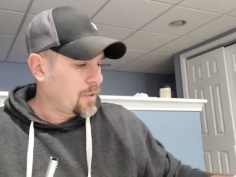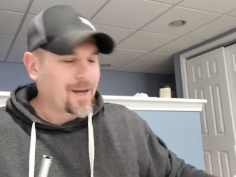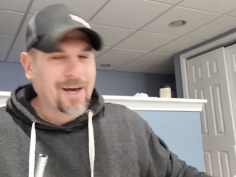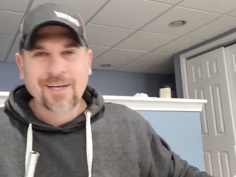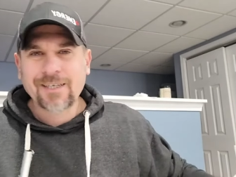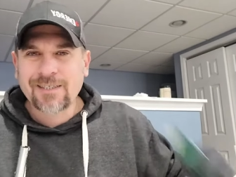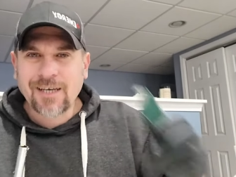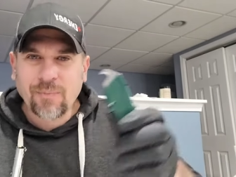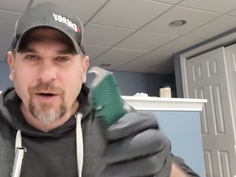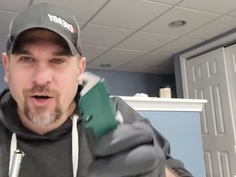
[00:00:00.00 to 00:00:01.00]
I just
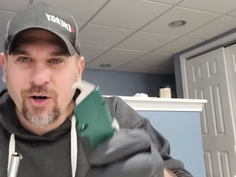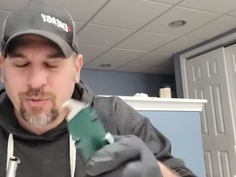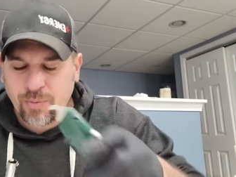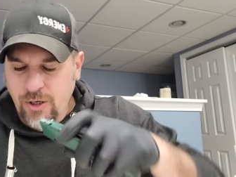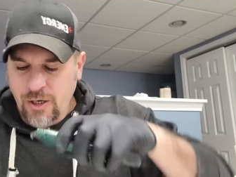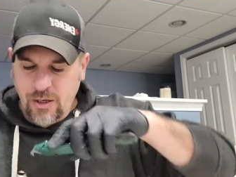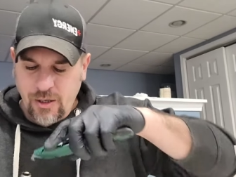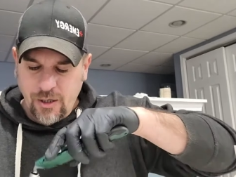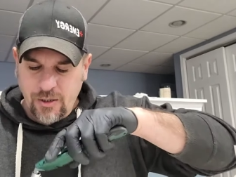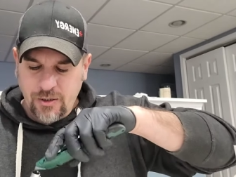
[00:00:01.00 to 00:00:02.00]
take my hook blade
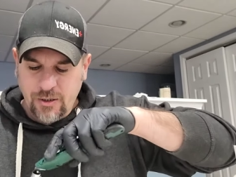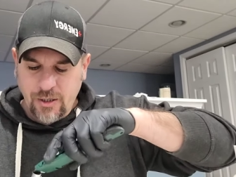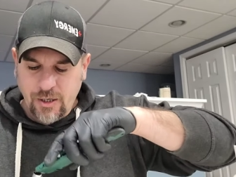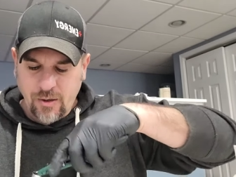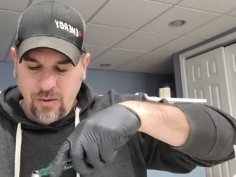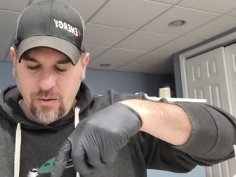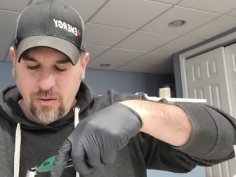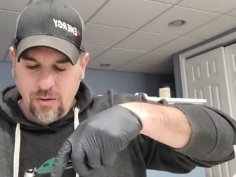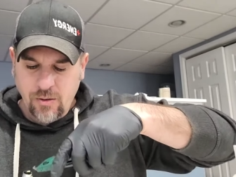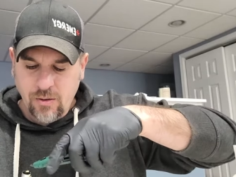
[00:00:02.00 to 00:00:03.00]
and I just dig it out,
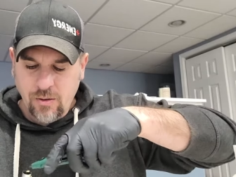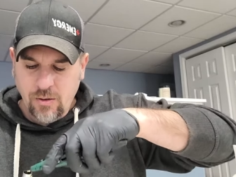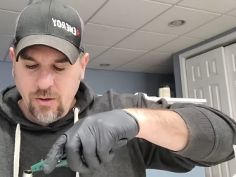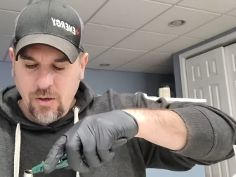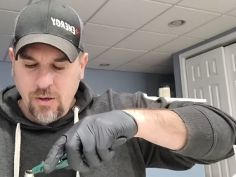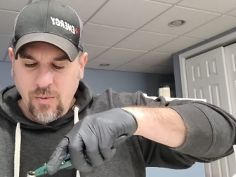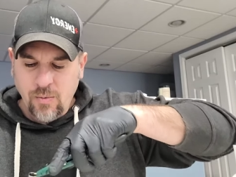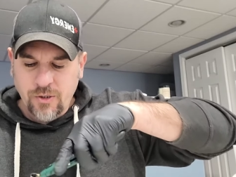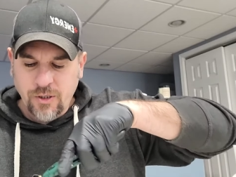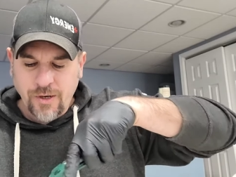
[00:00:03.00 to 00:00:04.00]

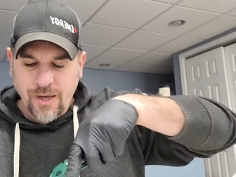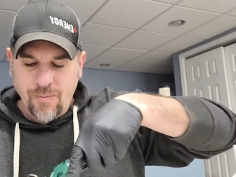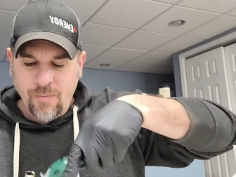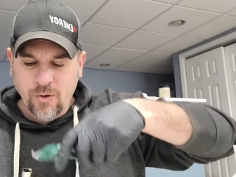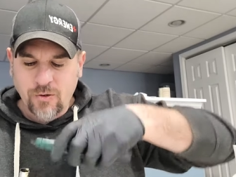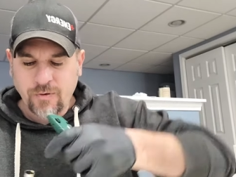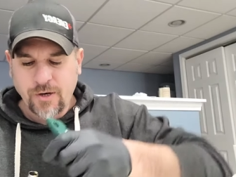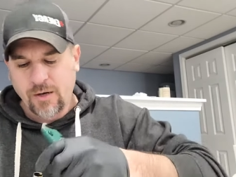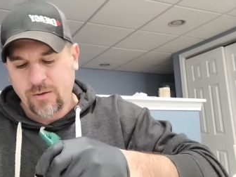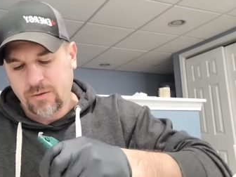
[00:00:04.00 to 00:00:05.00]
which I already got most of it
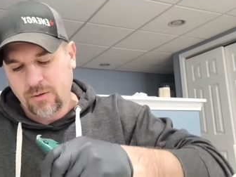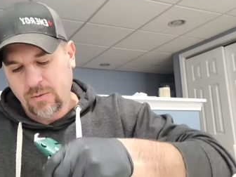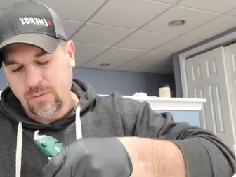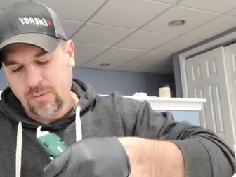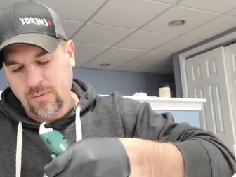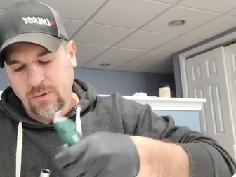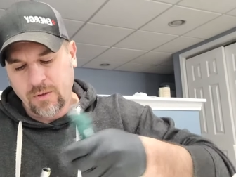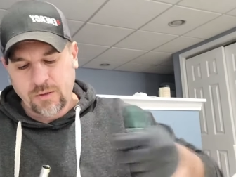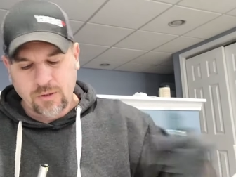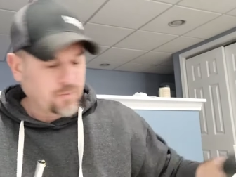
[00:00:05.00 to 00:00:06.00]
out. So
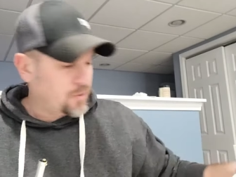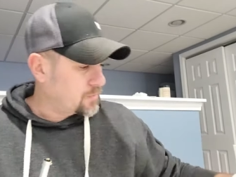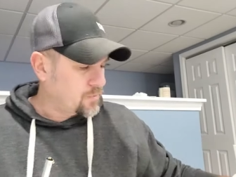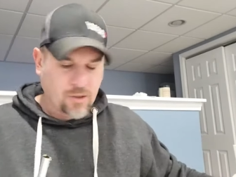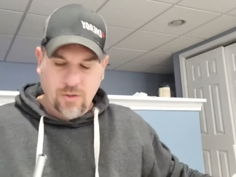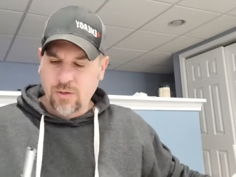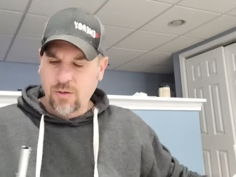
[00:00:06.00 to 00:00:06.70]
let's get the rest of it here.